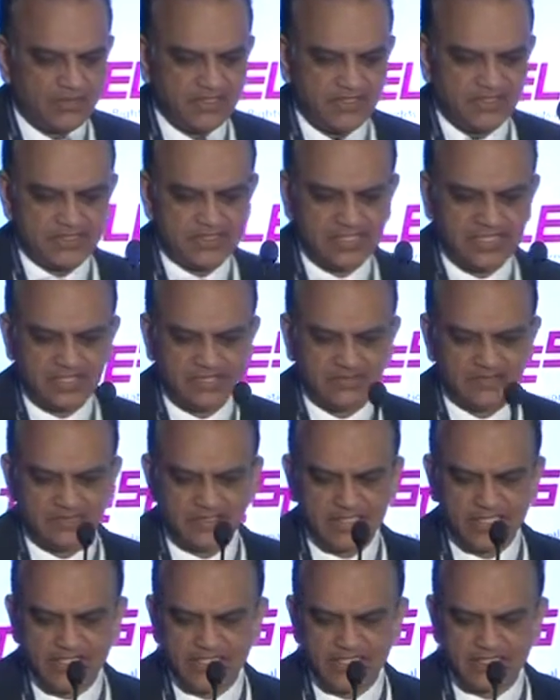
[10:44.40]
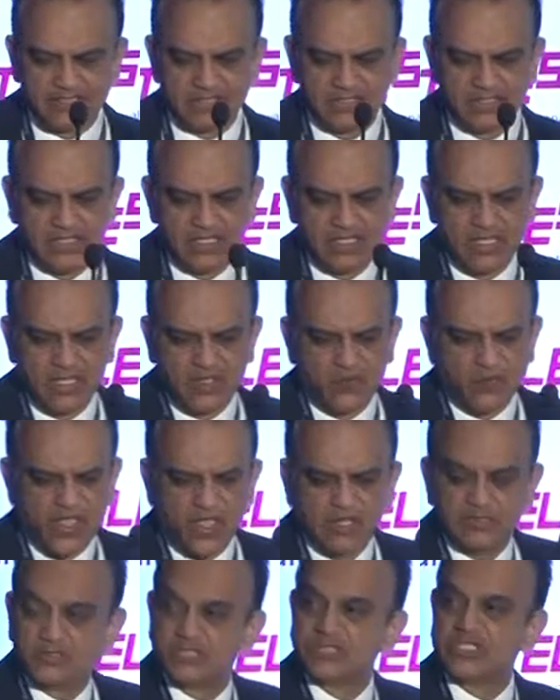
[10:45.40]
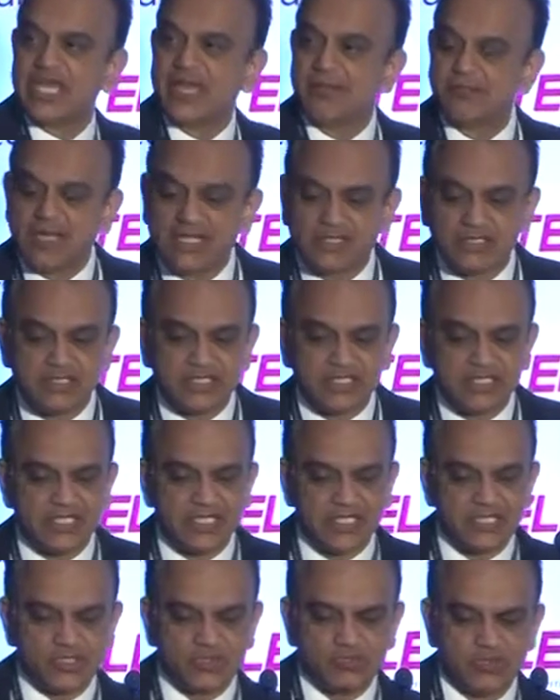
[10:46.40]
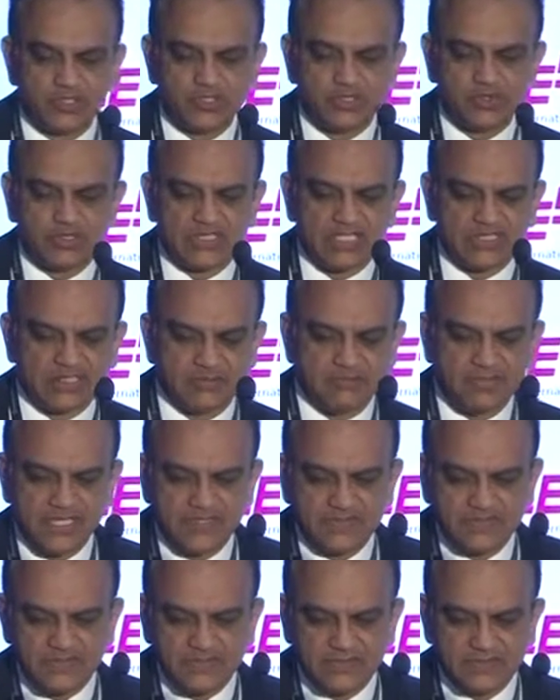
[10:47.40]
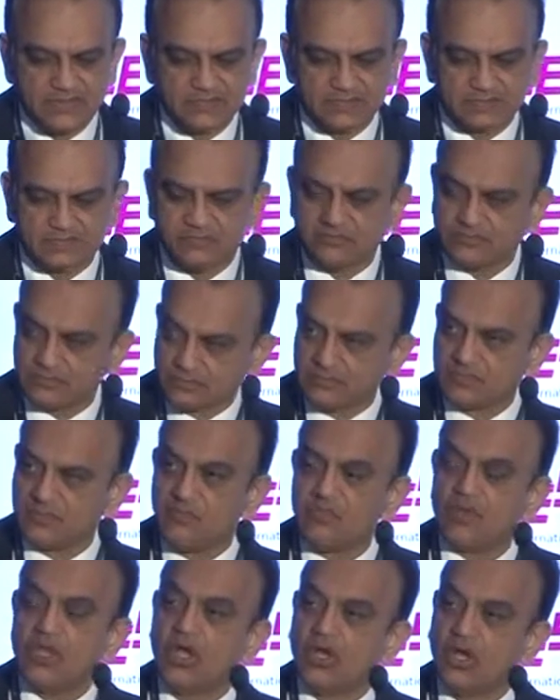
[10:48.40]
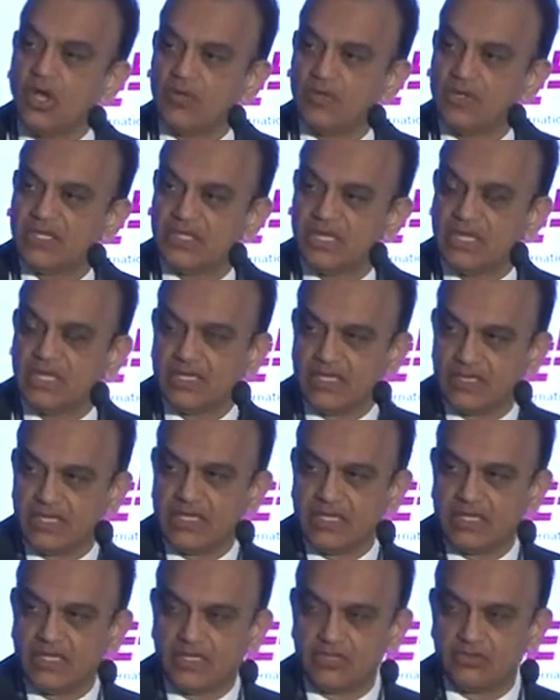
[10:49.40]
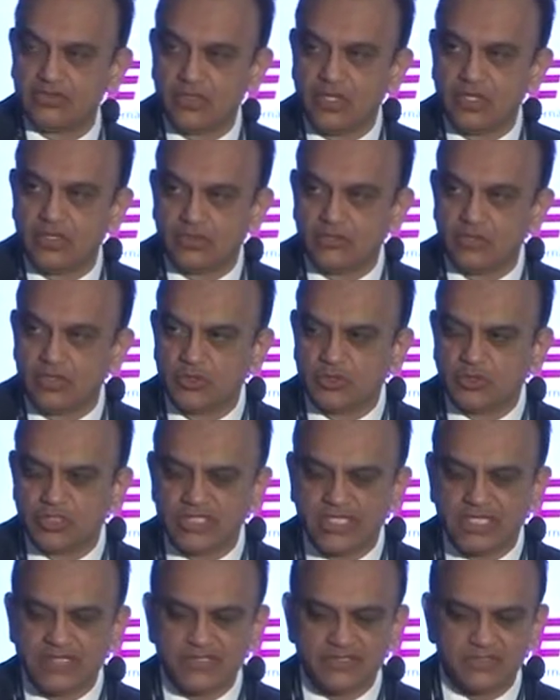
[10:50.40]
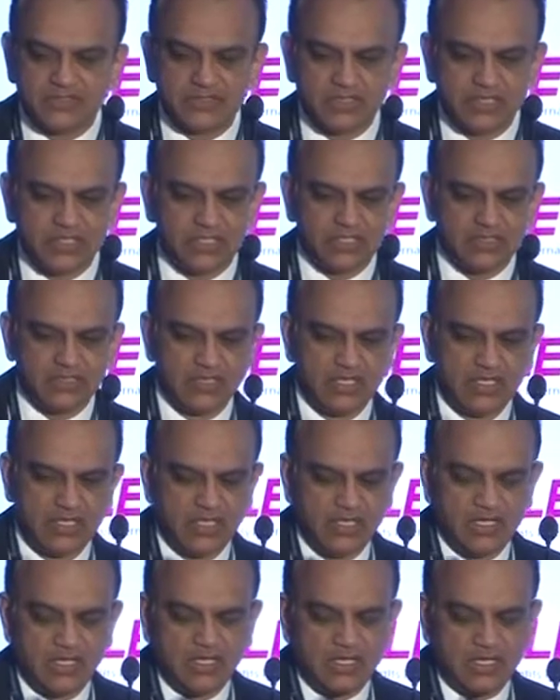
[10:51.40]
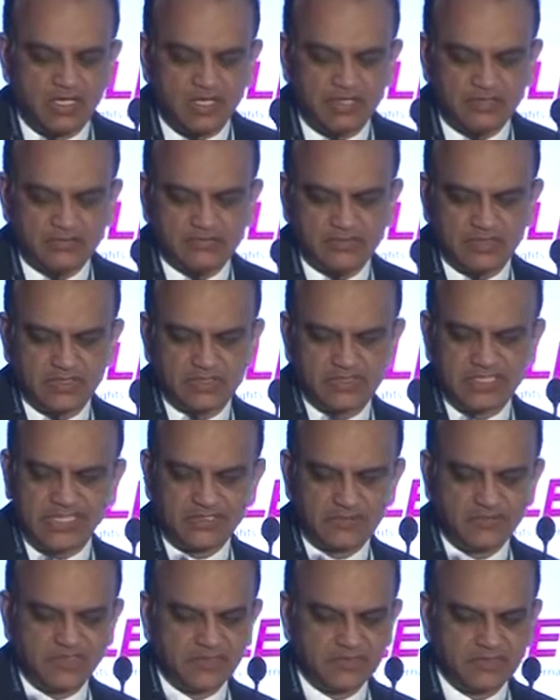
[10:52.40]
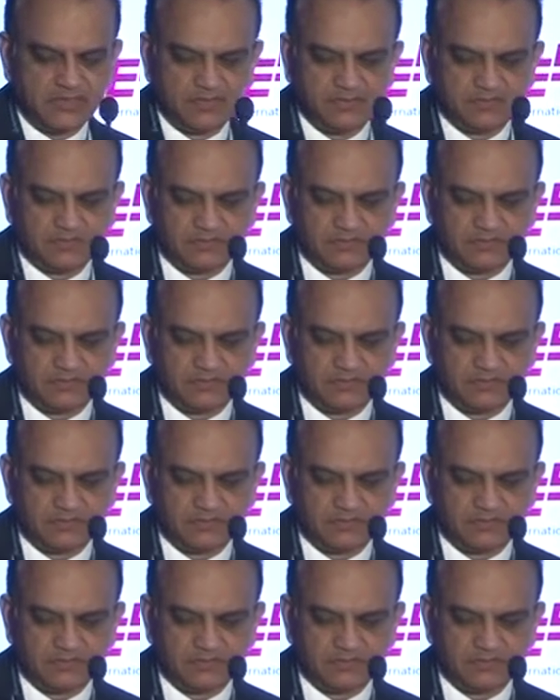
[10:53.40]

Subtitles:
There is another case where sham patent litigation was used as a basis, along with the no generics settlement.